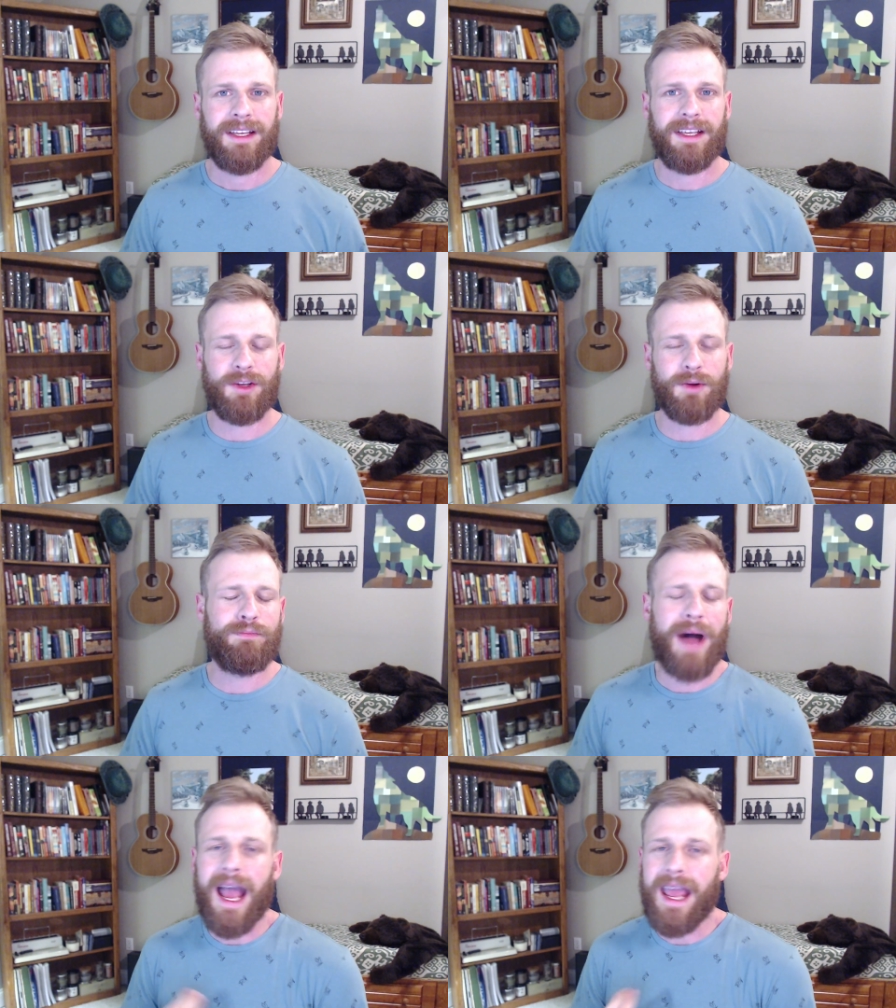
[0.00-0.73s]
You're
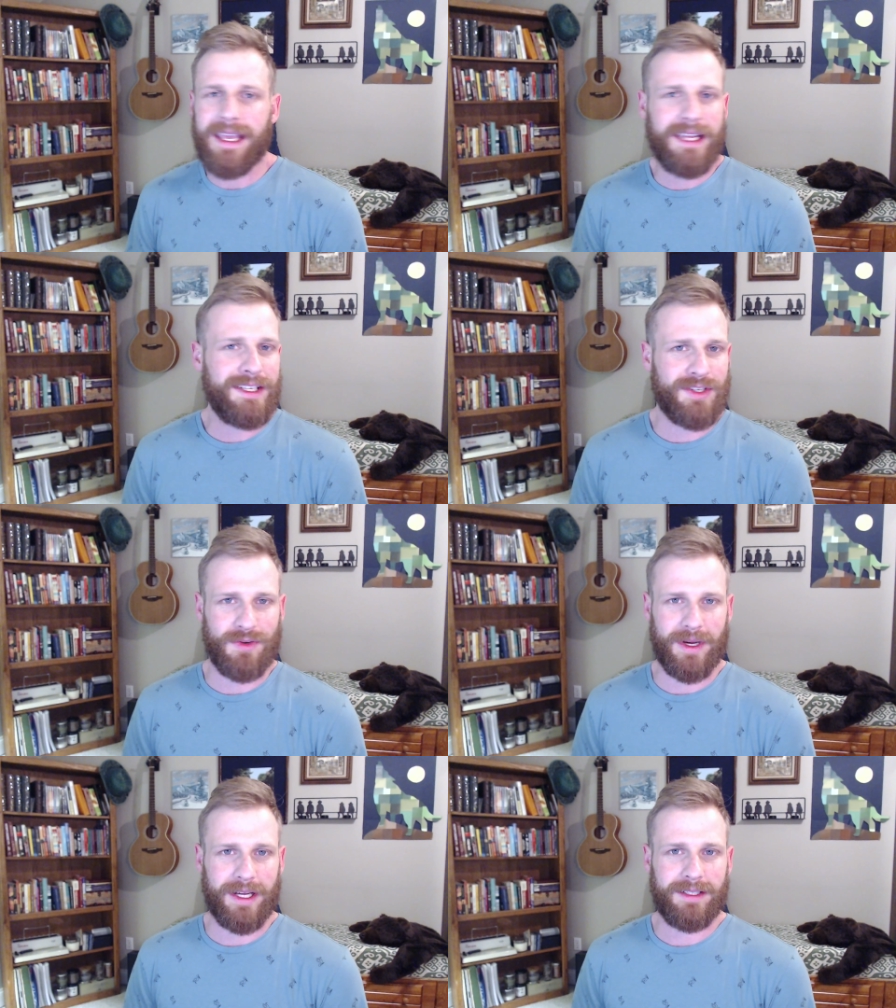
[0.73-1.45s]
buying
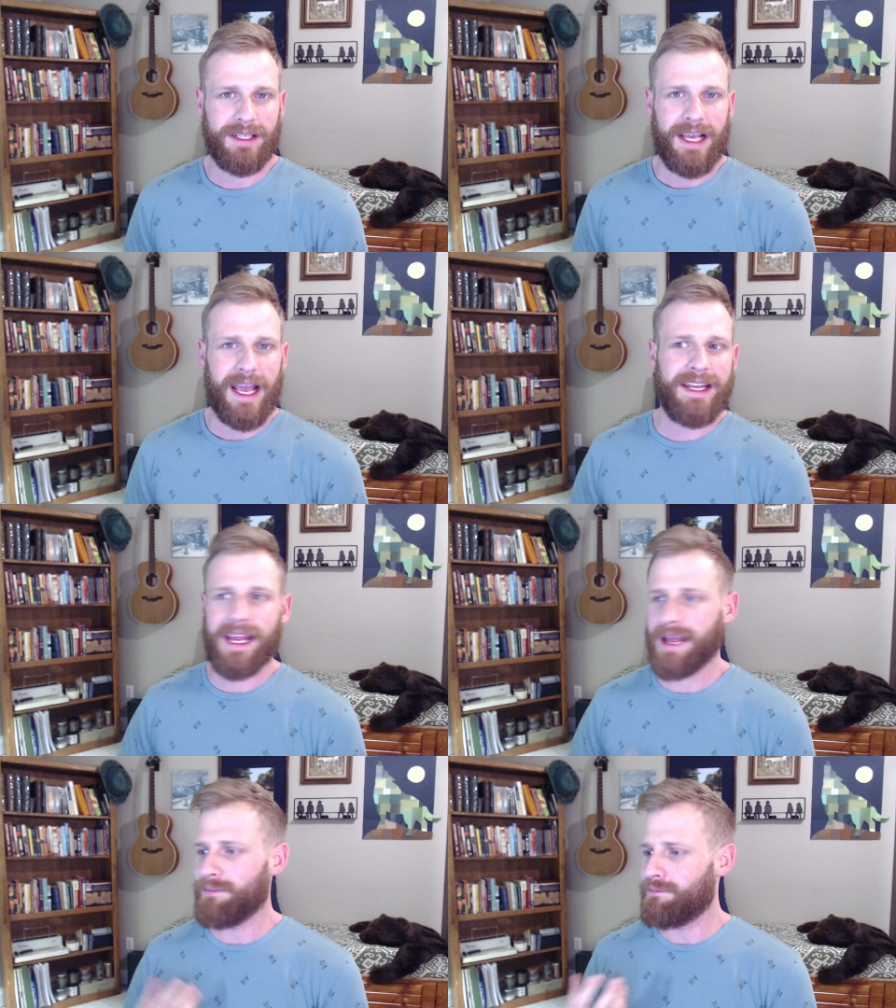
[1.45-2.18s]
into it. And
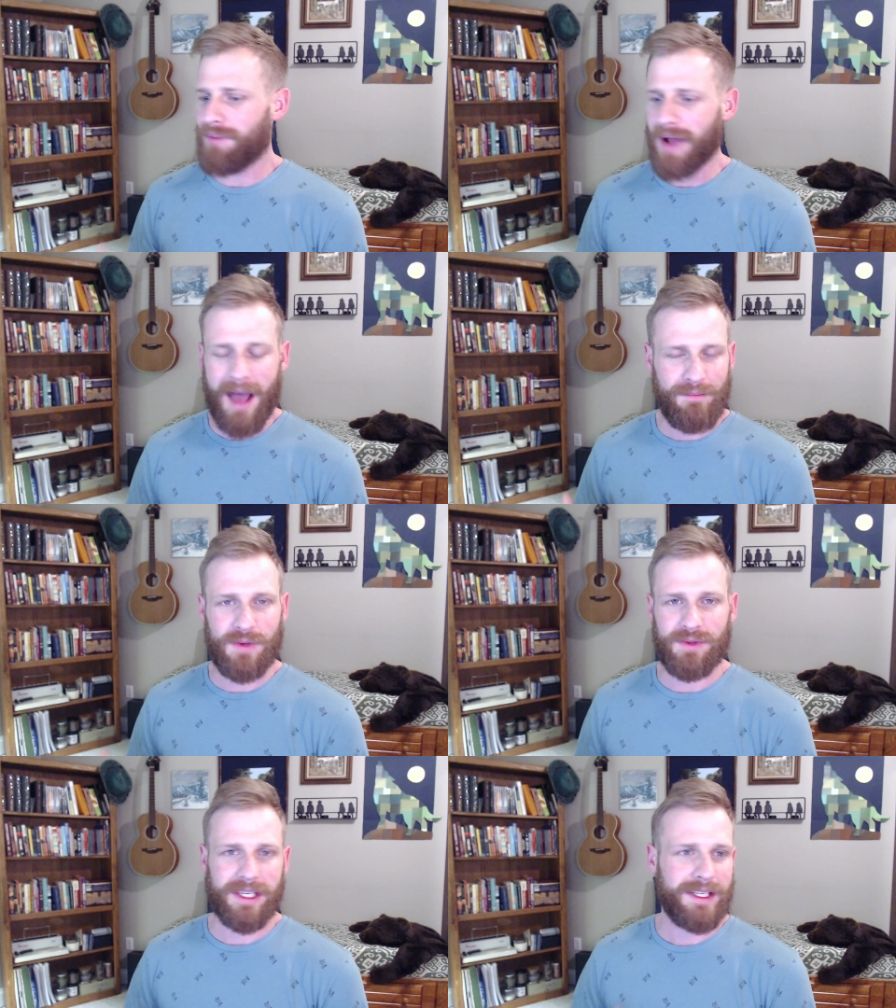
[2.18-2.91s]
it, pop
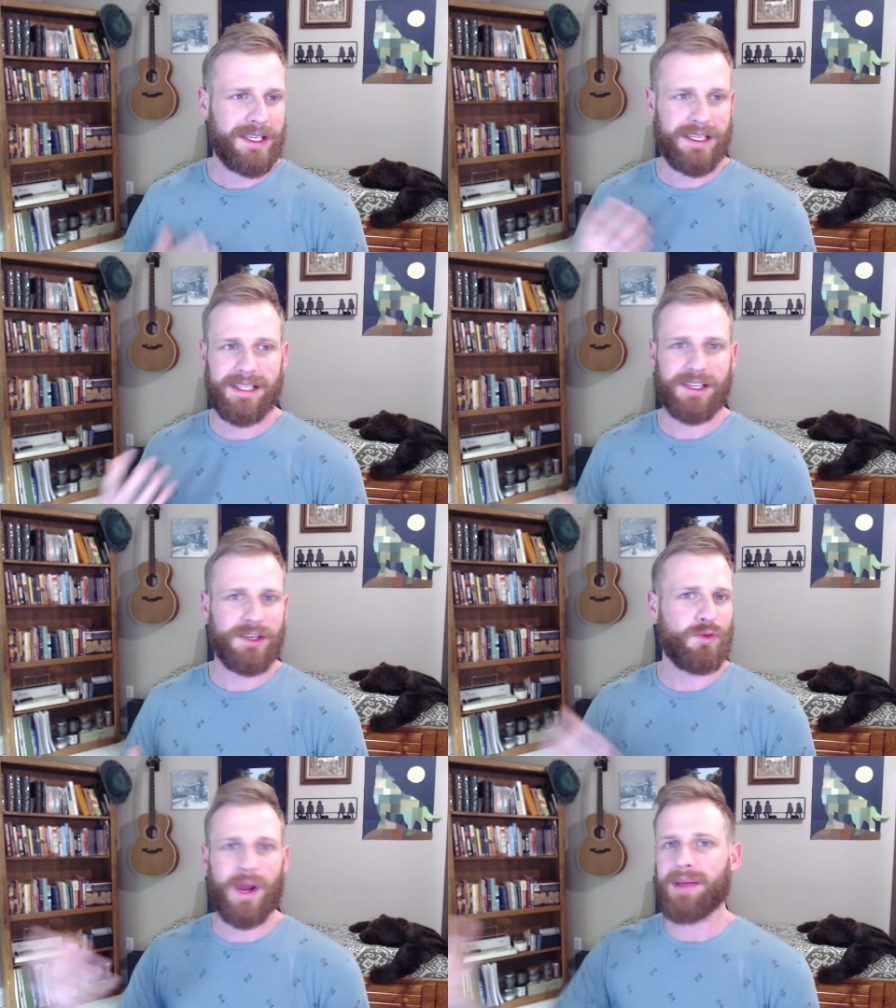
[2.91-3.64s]
music is a
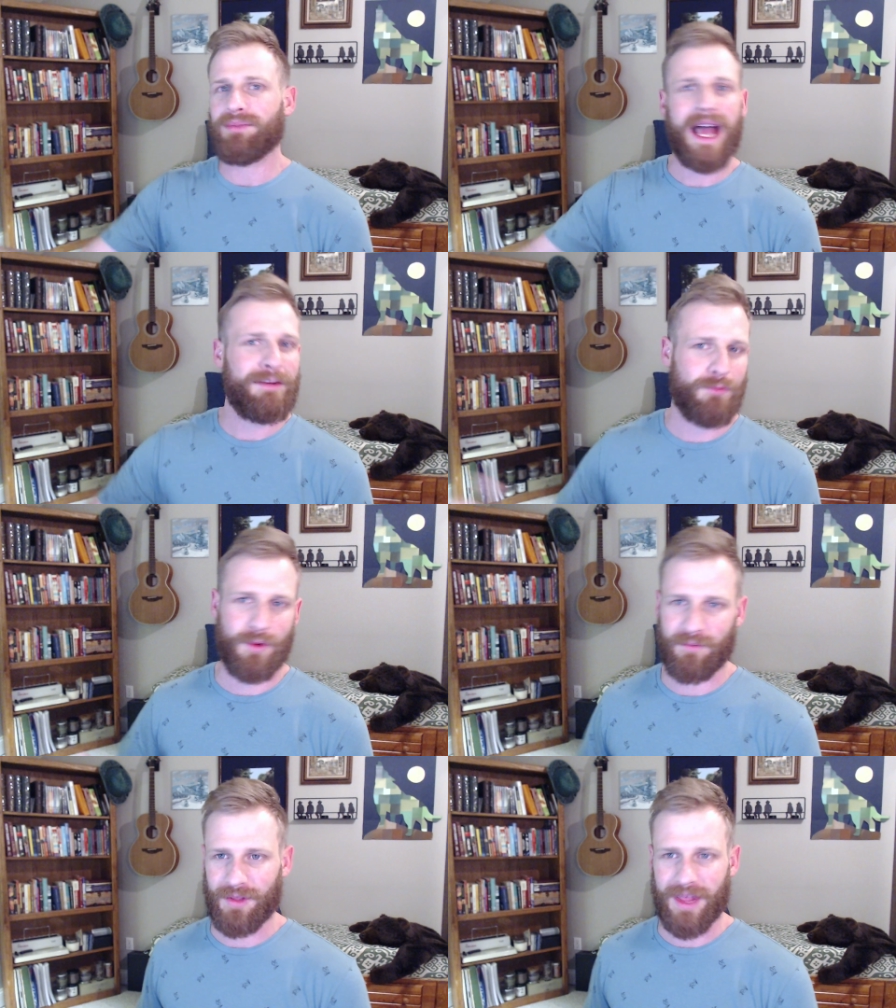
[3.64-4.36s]
great
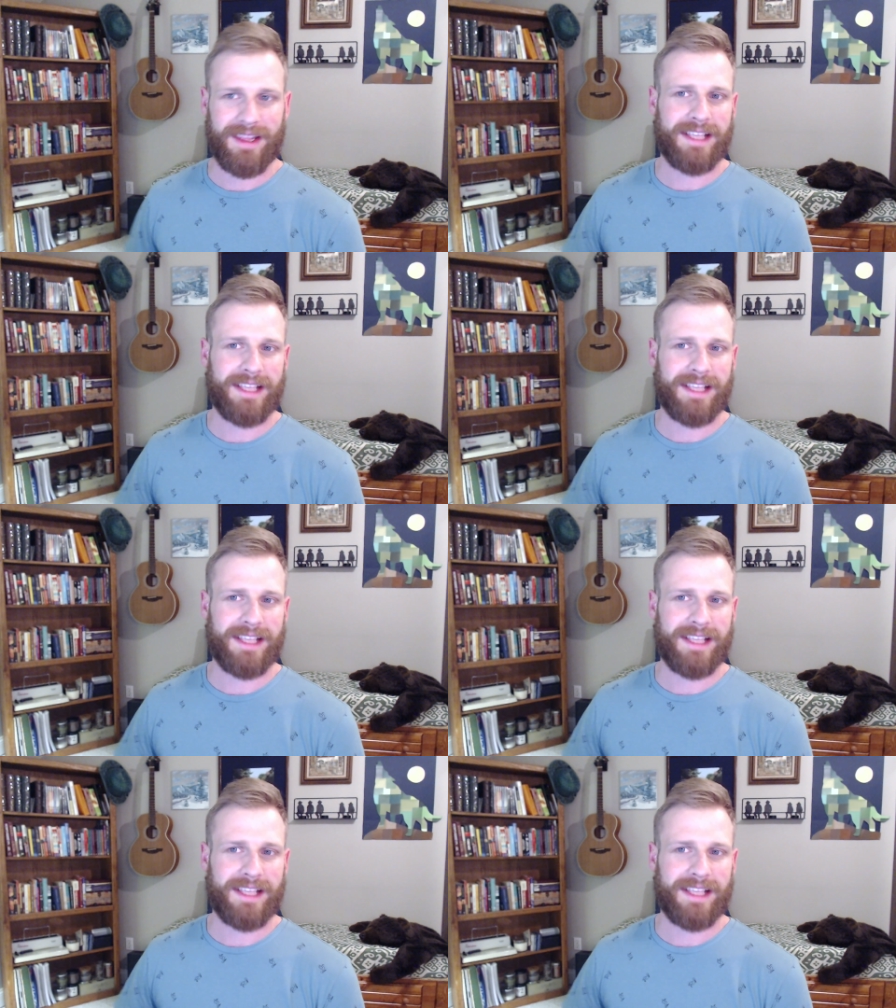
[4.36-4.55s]
platform for that.